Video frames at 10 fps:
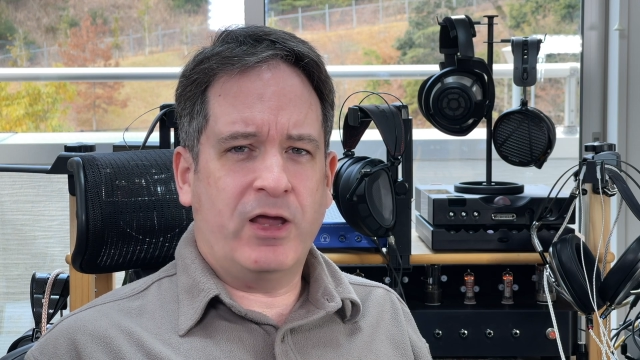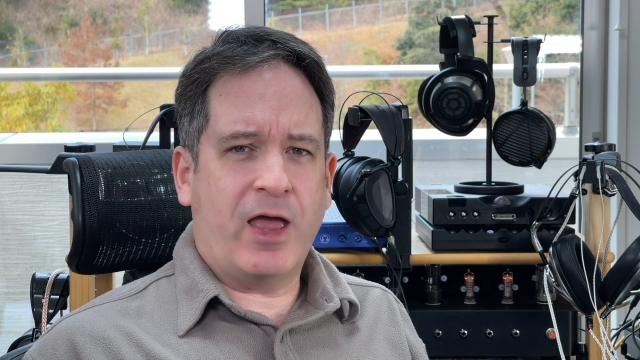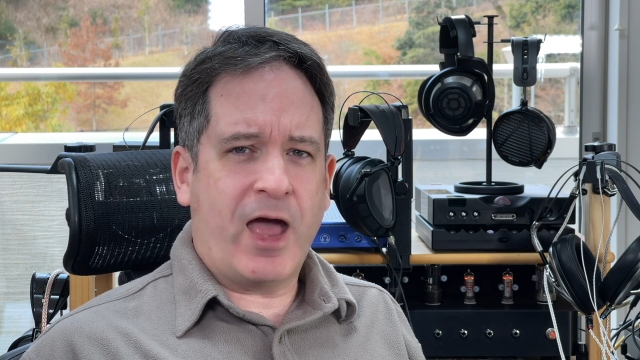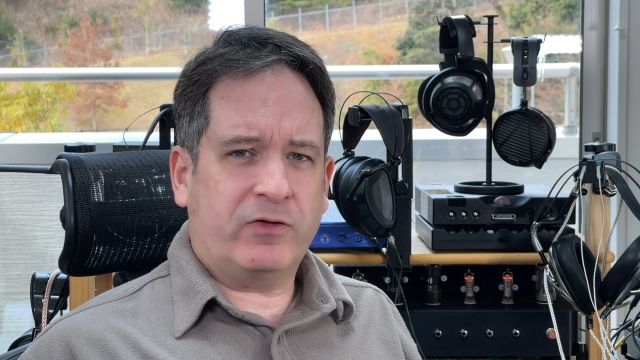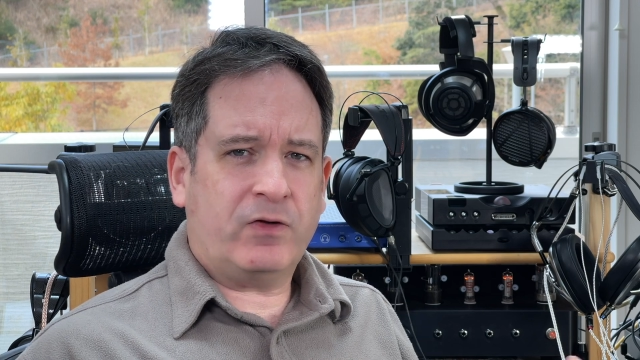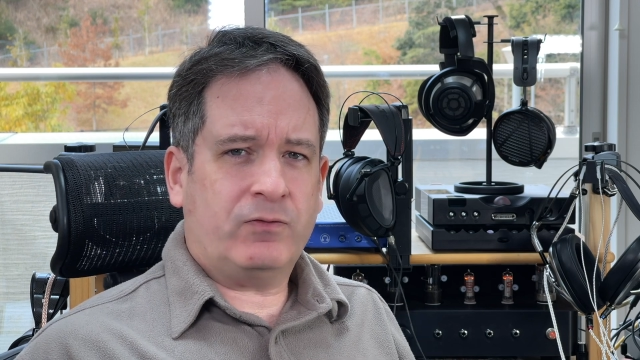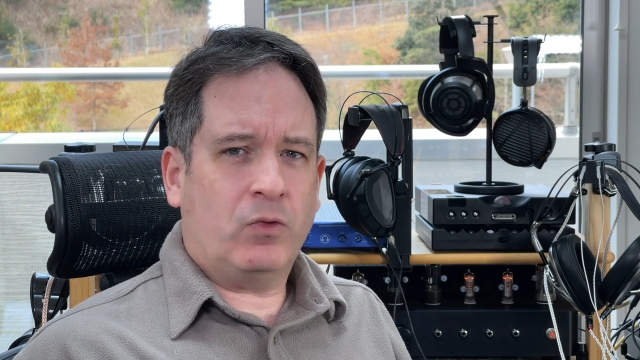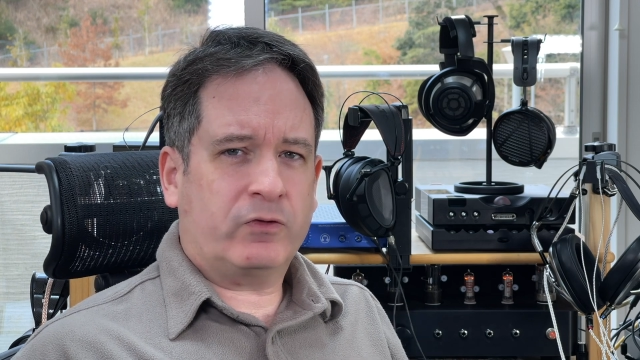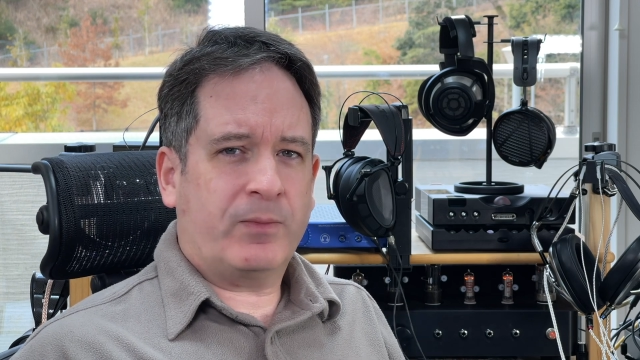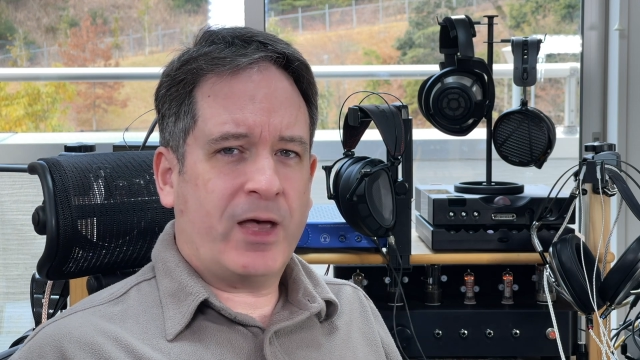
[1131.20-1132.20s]
as I've
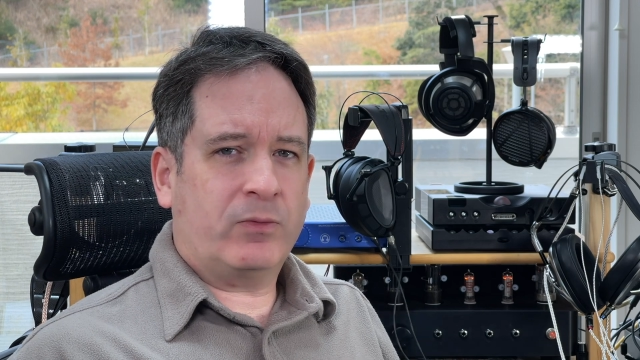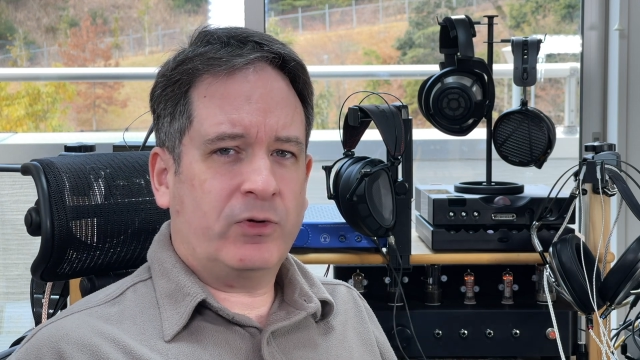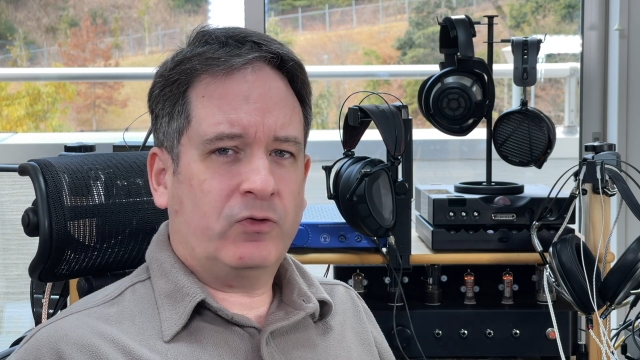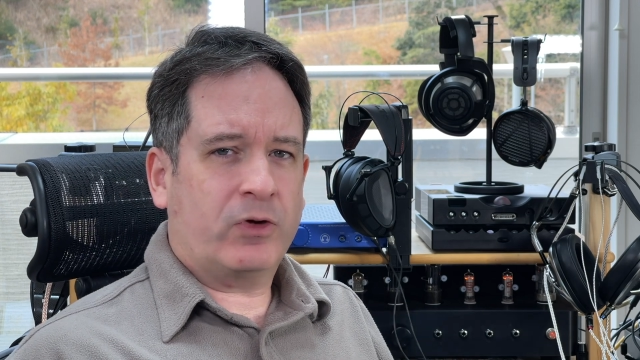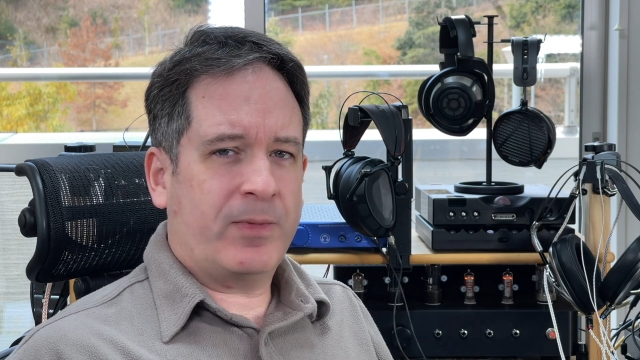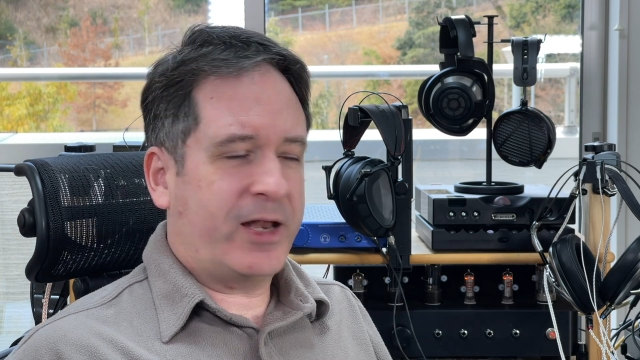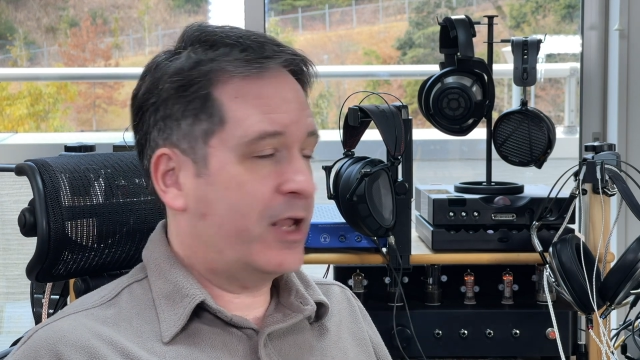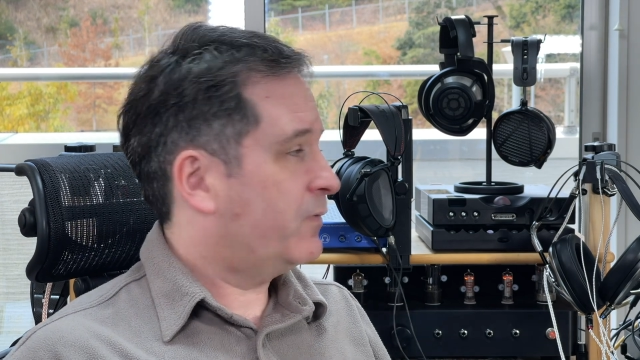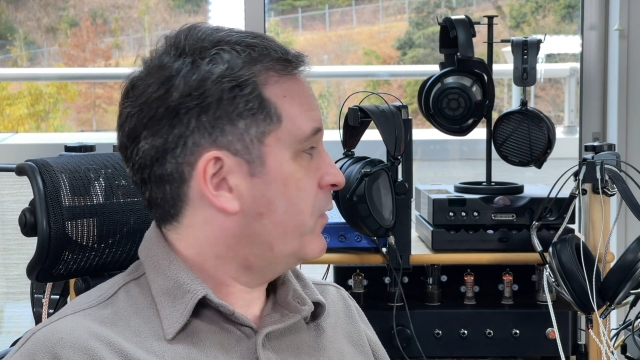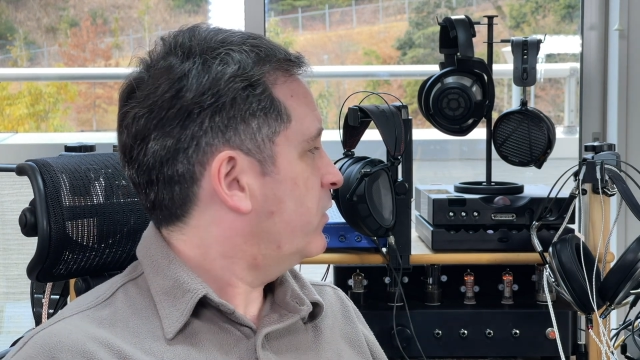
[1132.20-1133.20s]
been talking about
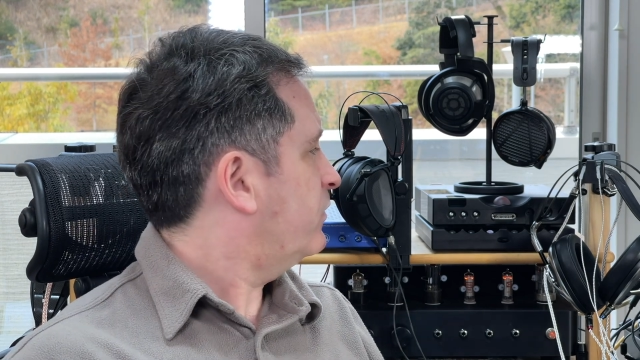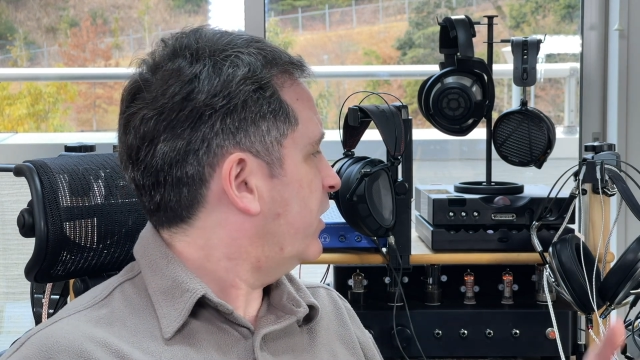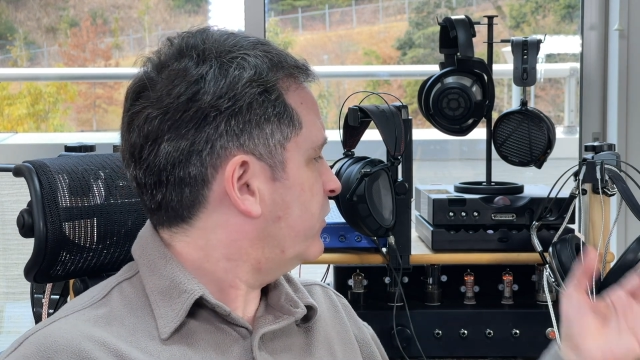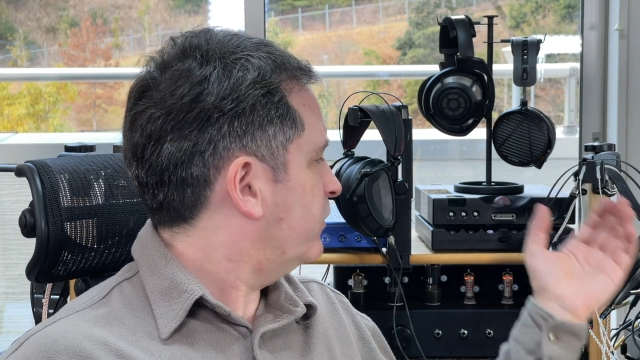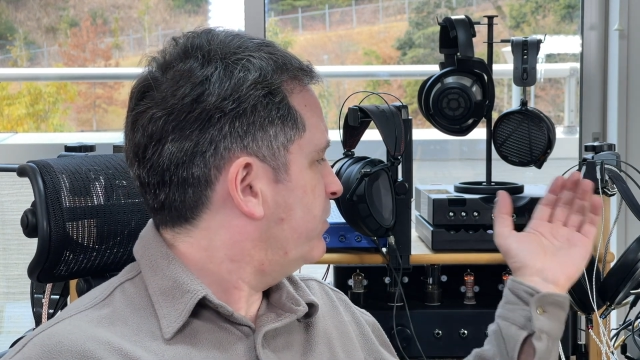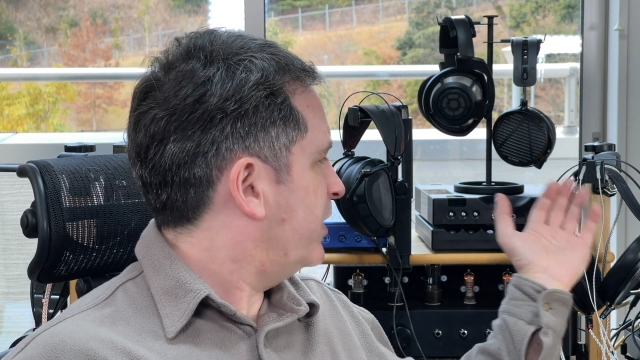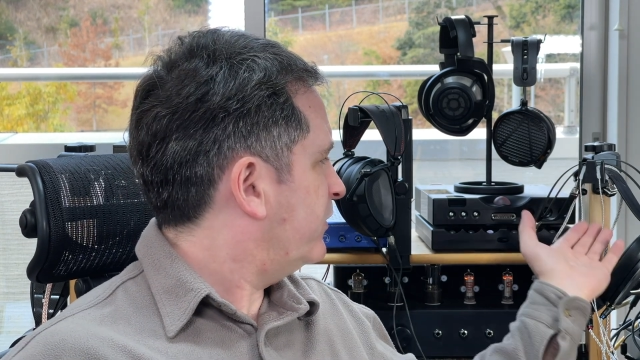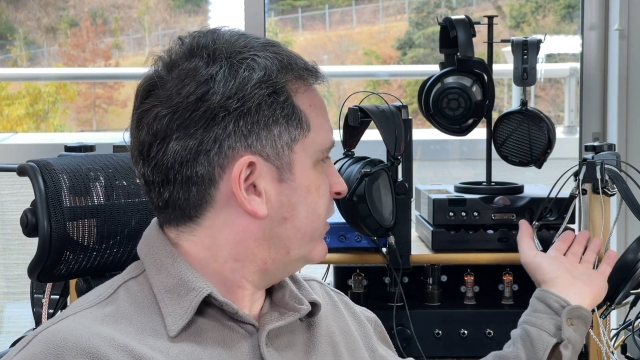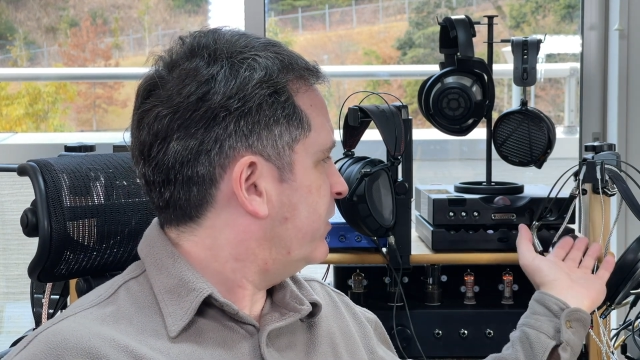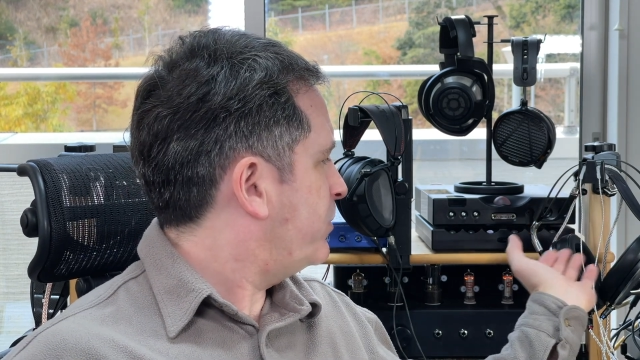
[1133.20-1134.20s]
headphones such as
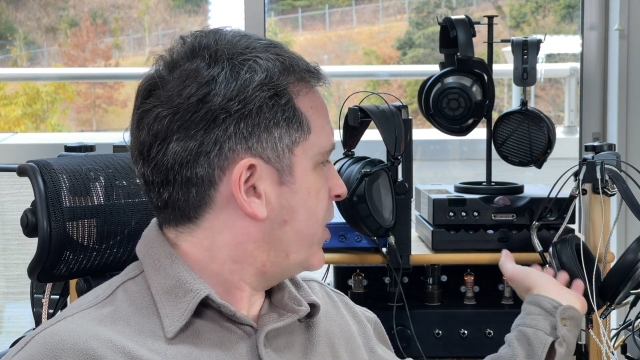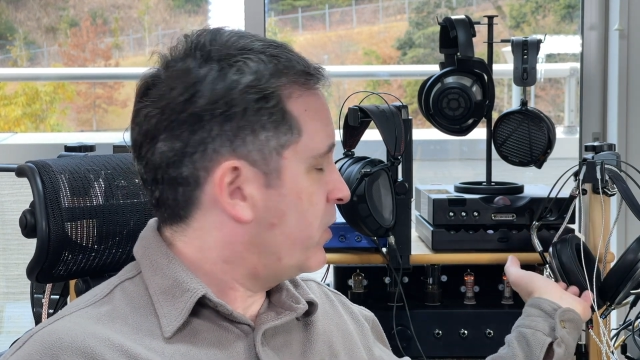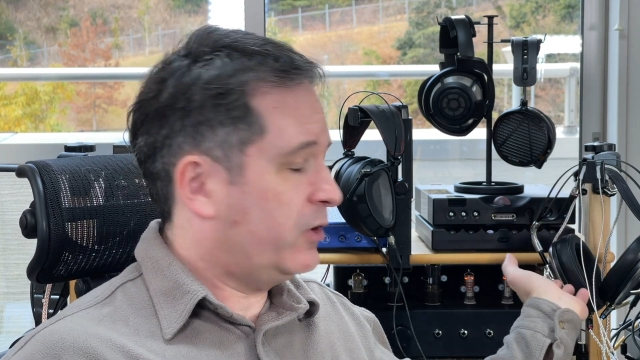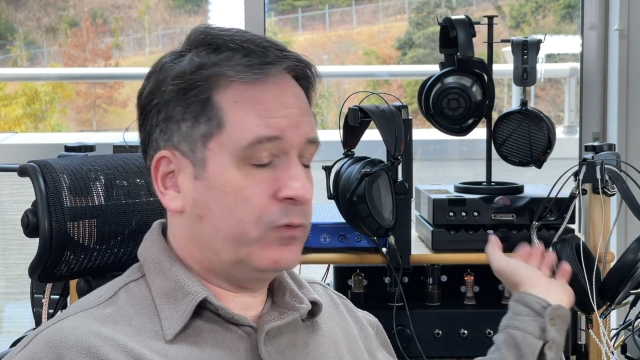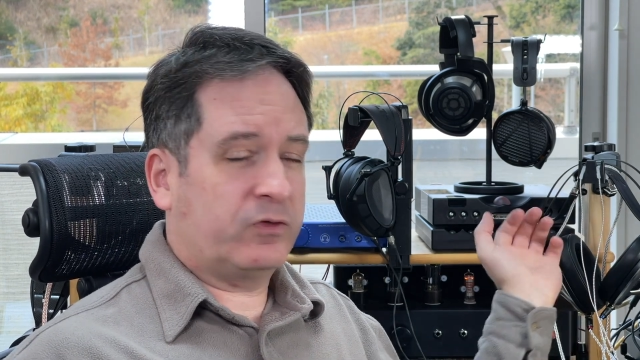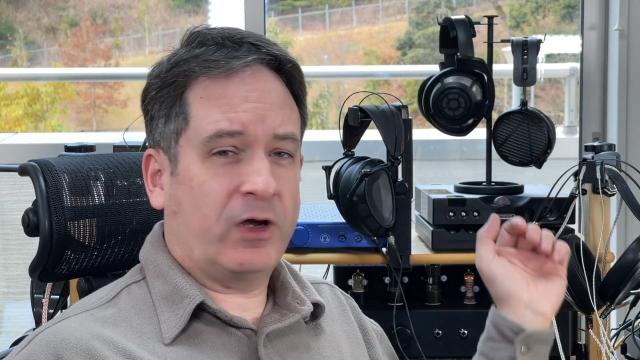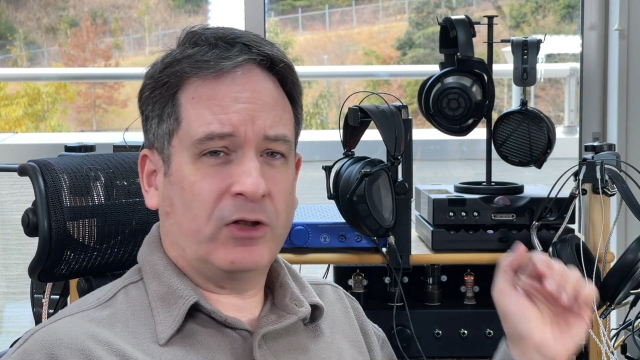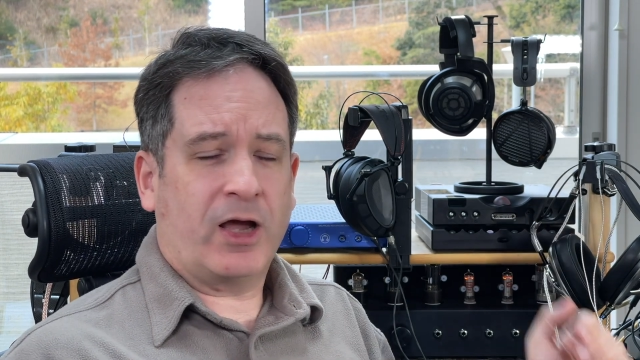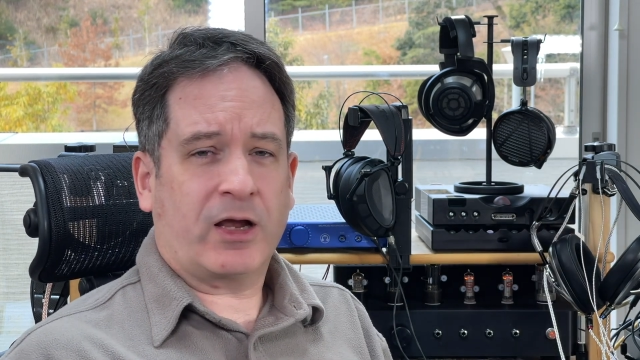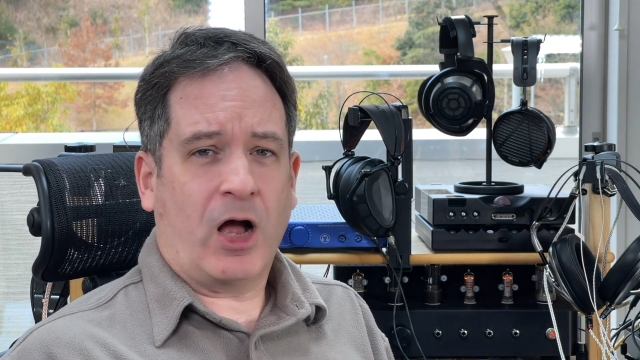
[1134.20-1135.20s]
Mezzo's Empyreans, which I
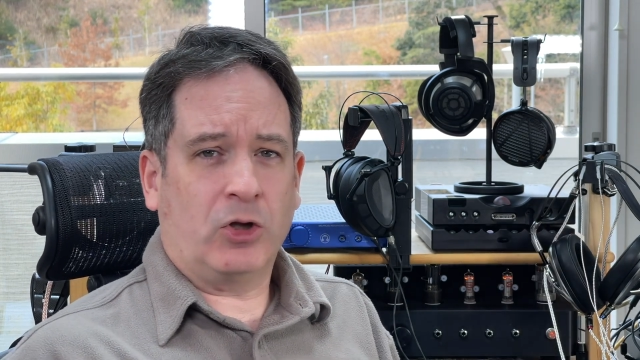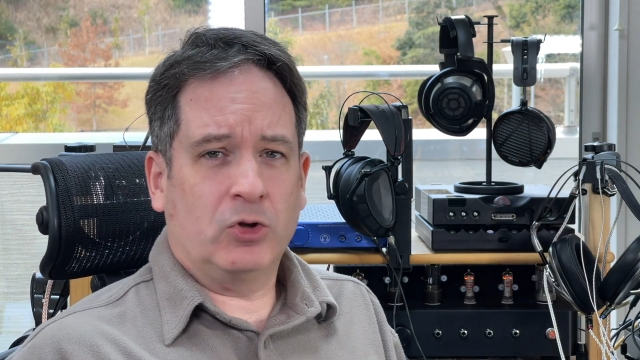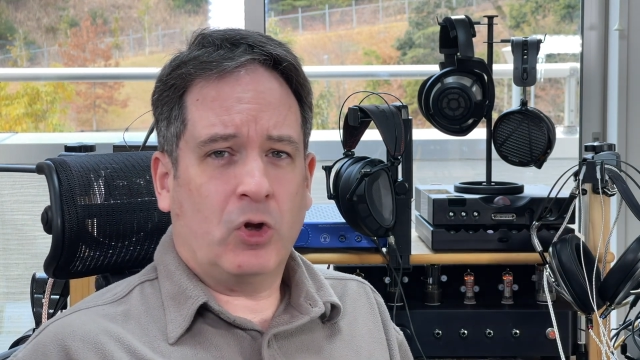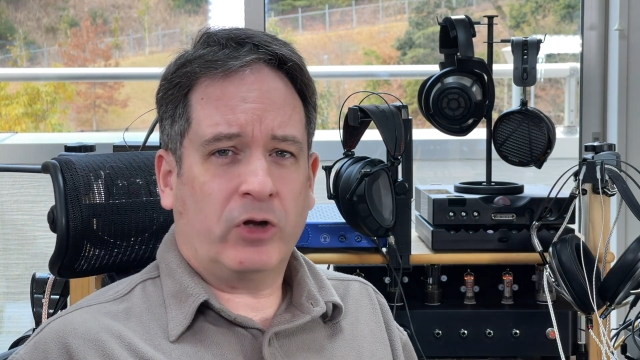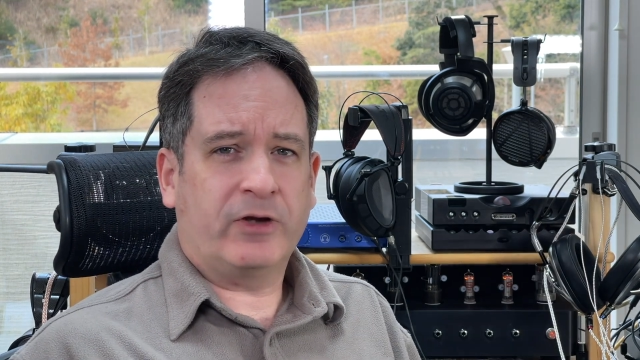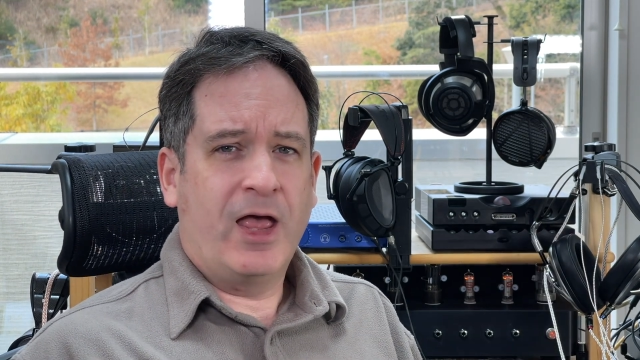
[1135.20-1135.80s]
like a lot,